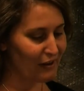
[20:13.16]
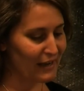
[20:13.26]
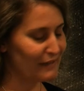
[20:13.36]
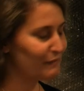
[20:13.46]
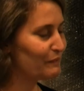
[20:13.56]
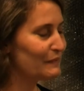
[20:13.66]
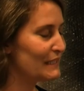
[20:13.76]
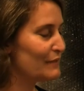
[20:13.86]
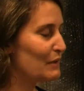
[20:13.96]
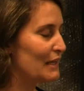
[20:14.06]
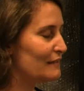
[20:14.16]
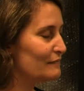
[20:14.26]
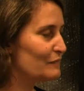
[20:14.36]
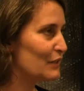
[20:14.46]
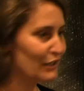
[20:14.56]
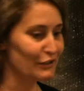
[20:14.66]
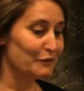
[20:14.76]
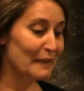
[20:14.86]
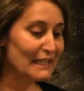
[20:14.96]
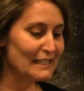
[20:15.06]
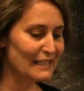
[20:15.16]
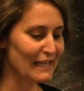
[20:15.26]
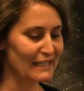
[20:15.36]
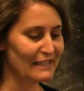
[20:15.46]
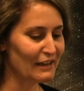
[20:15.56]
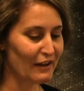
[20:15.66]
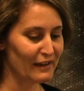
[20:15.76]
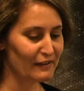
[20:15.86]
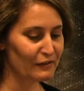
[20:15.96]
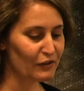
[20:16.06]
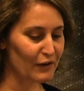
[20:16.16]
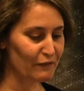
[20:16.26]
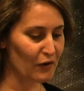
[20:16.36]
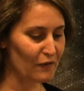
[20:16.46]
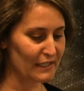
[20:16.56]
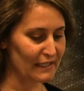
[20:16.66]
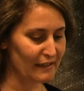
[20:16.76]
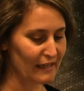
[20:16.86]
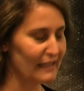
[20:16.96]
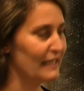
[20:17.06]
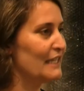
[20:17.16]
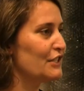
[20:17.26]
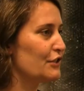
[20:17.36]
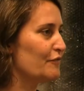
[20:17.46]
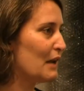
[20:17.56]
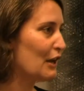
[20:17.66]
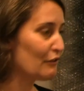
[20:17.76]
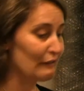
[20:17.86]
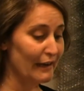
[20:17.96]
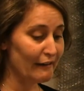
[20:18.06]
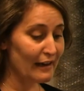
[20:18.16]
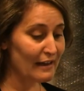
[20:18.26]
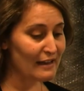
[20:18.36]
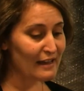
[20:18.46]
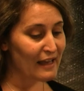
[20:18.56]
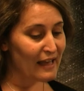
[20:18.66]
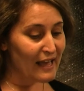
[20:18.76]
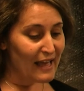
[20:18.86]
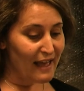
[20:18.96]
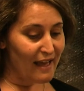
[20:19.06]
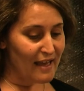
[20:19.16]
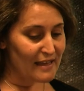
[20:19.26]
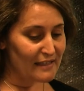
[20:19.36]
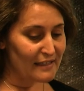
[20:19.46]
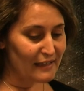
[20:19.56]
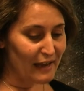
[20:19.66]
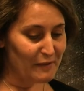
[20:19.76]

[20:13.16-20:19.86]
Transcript: I did what I do best, and I got involved in the history of my local area, and